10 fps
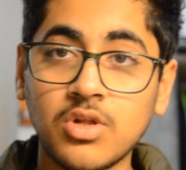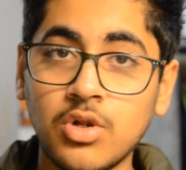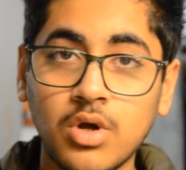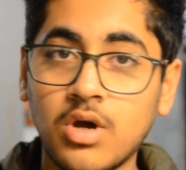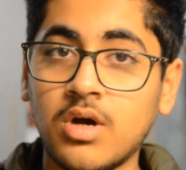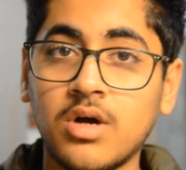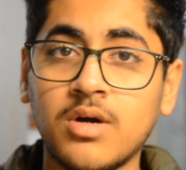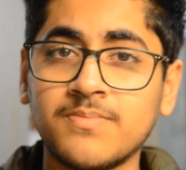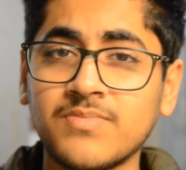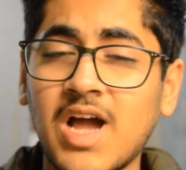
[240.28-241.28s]
the
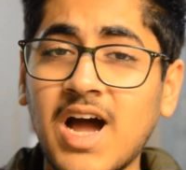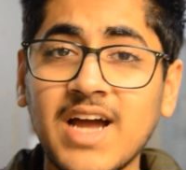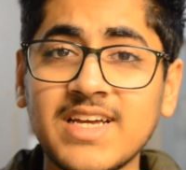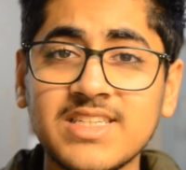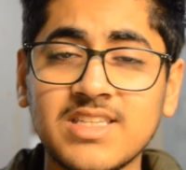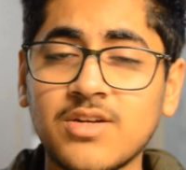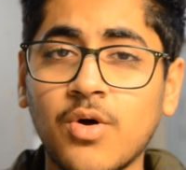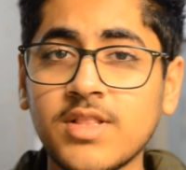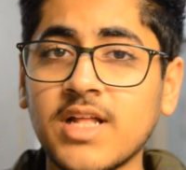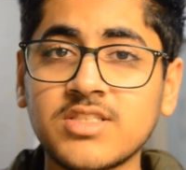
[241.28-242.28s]
highs
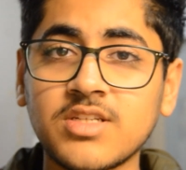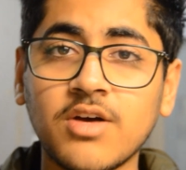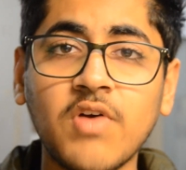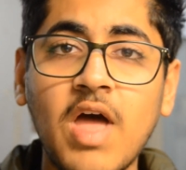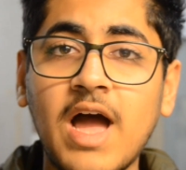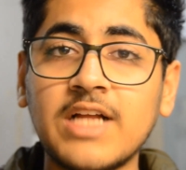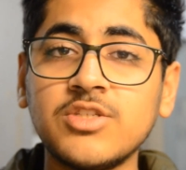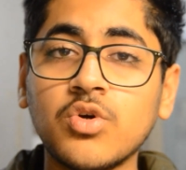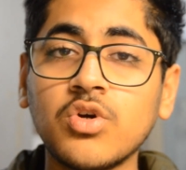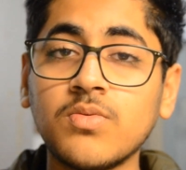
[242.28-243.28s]
and all that stuff,
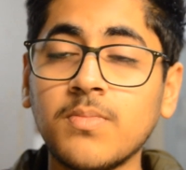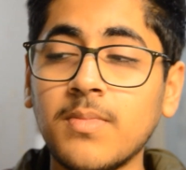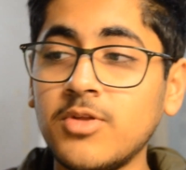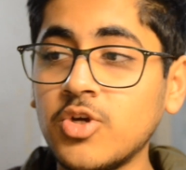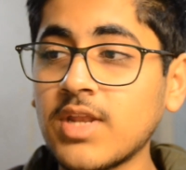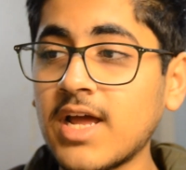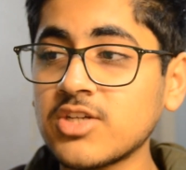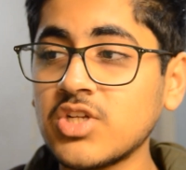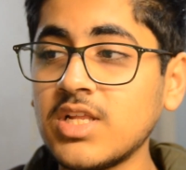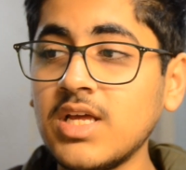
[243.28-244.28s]
and you
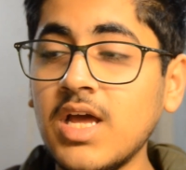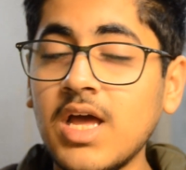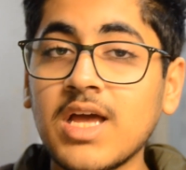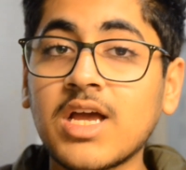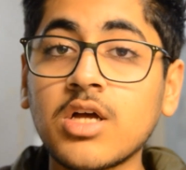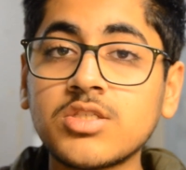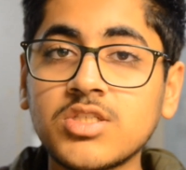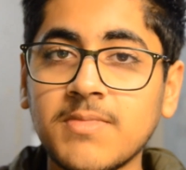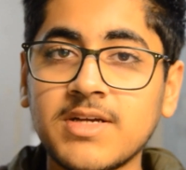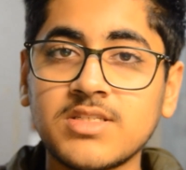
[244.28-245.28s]
can actually
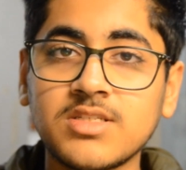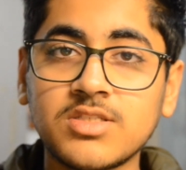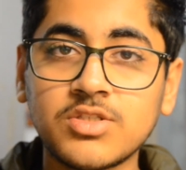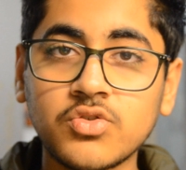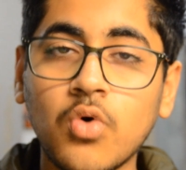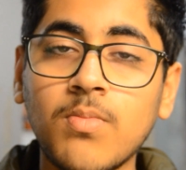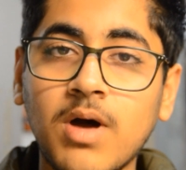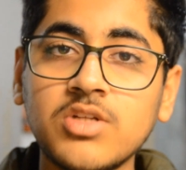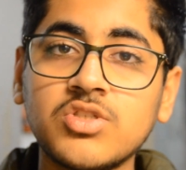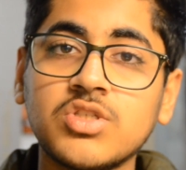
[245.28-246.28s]
customize it
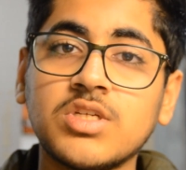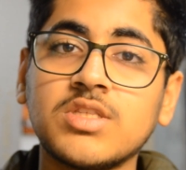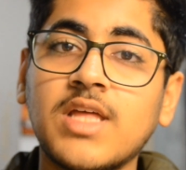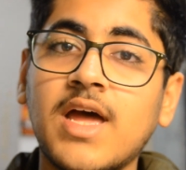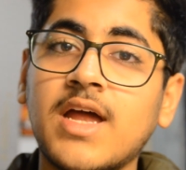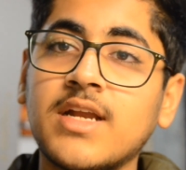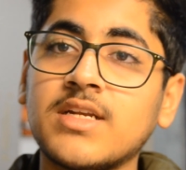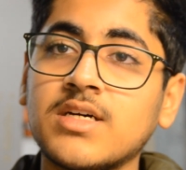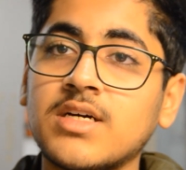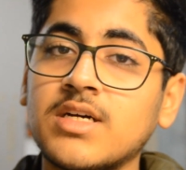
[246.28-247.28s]
so much
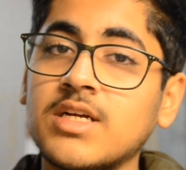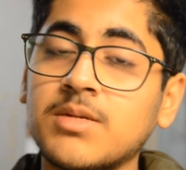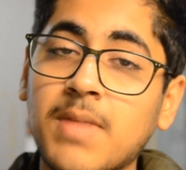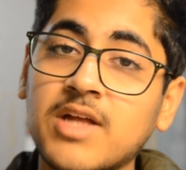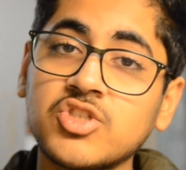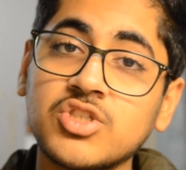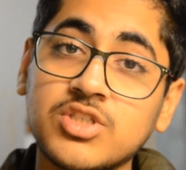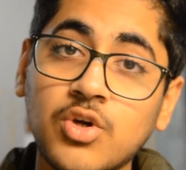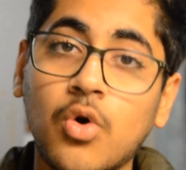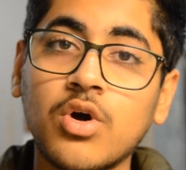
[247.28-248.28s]
that it
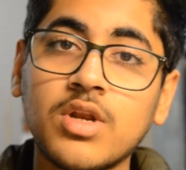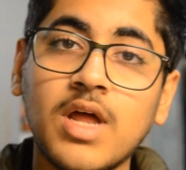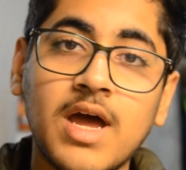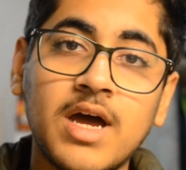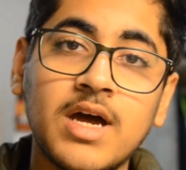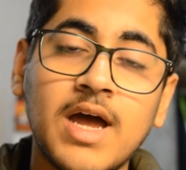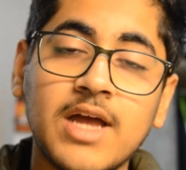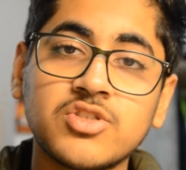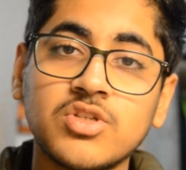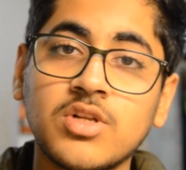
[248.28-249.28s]
matches your
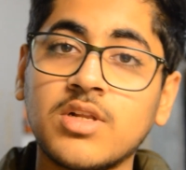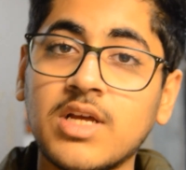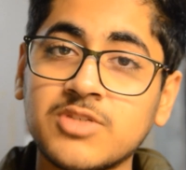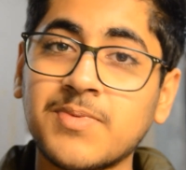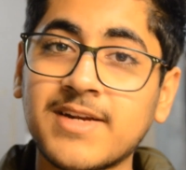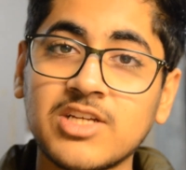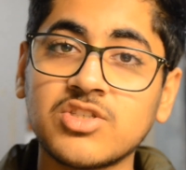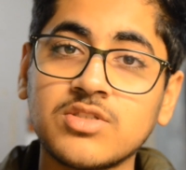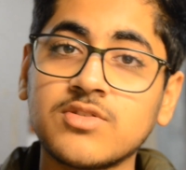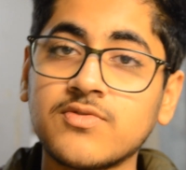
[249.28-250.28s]
actual
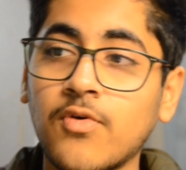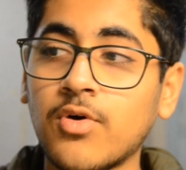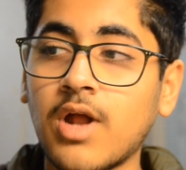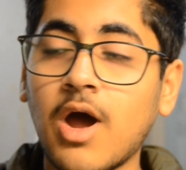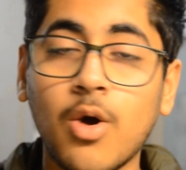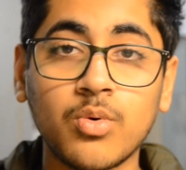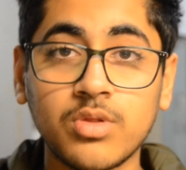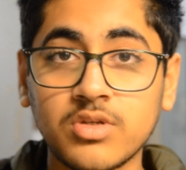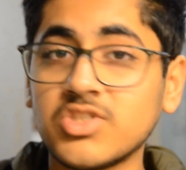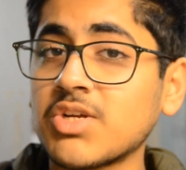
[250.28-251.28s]
expectations for
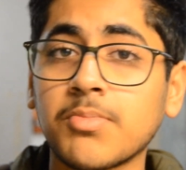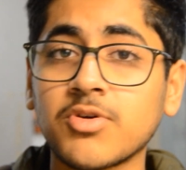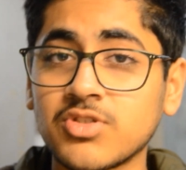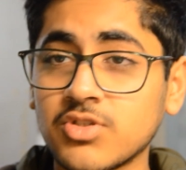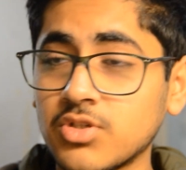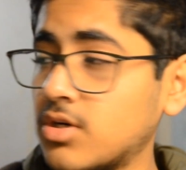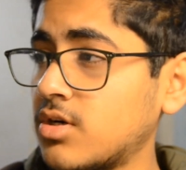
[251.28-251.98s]
how the Jaybird